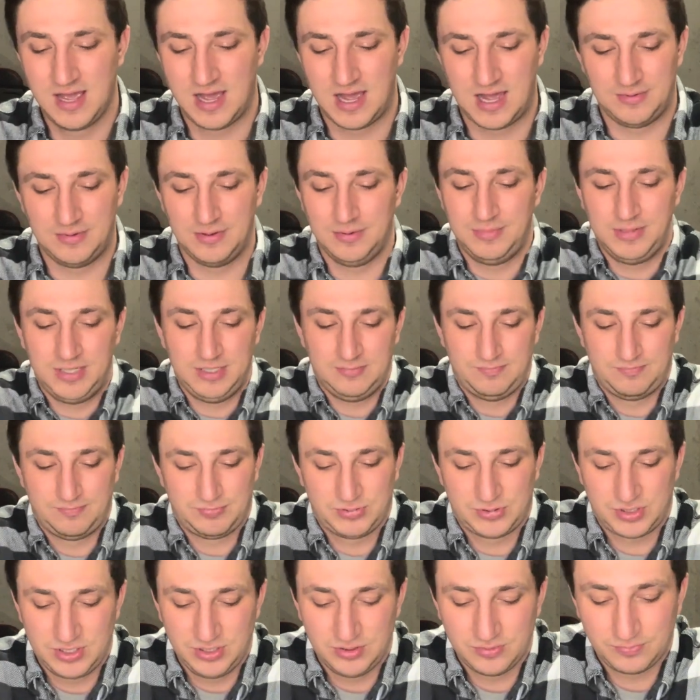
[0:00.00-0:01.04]
I'm going to be
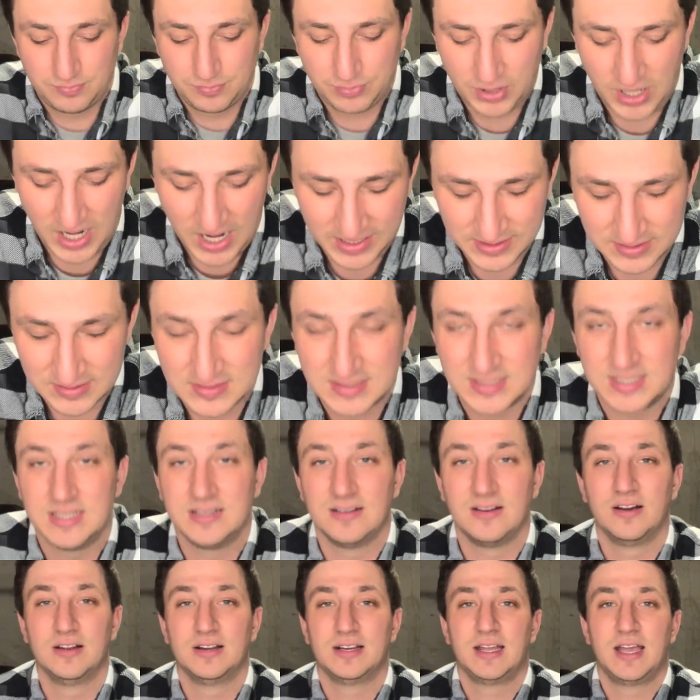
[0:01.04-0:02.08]
still practicing and
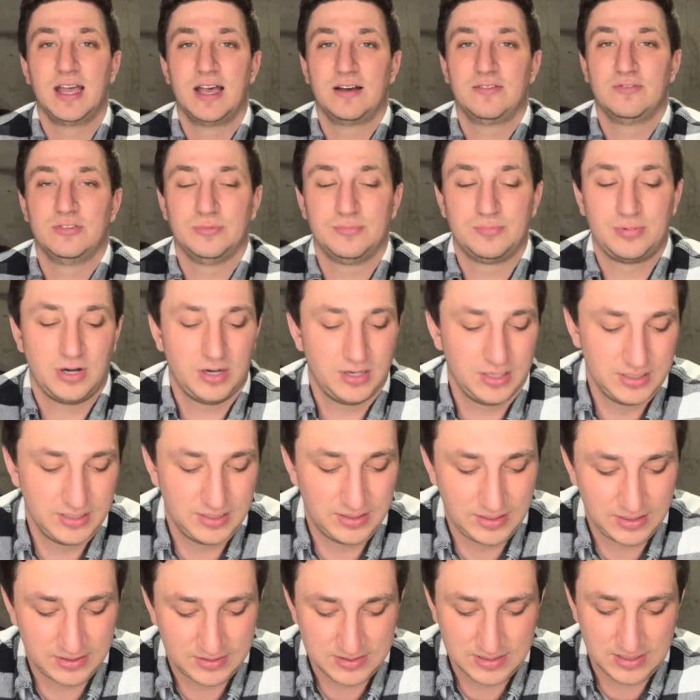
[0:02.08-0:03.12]
hunting out of them probably the
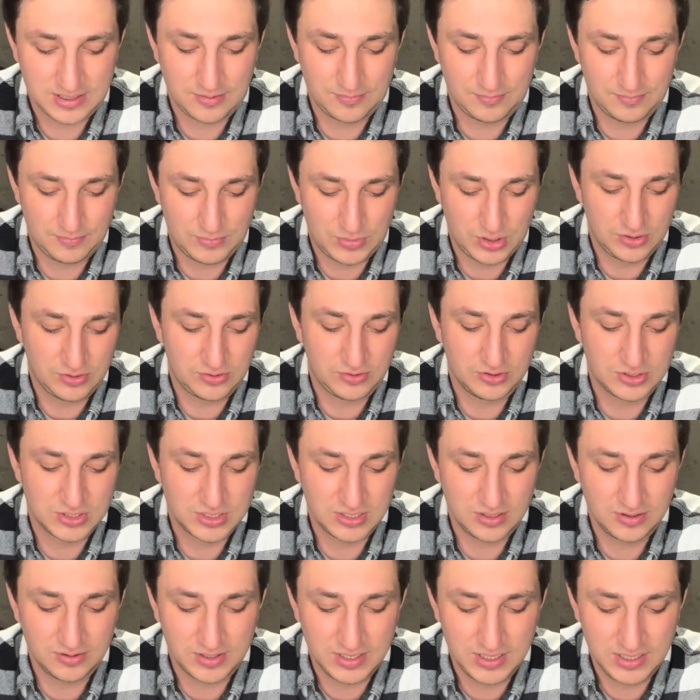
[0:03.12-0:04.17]
next couple month or
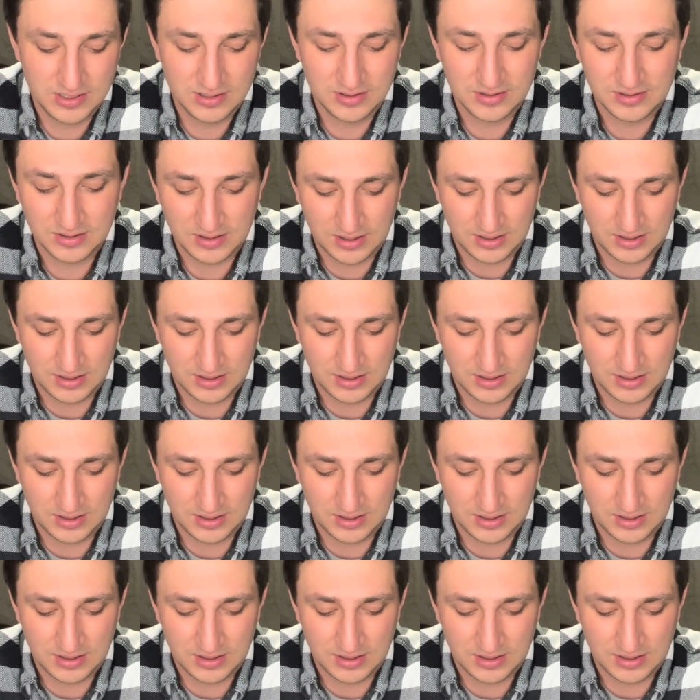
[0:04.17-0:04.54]
so here.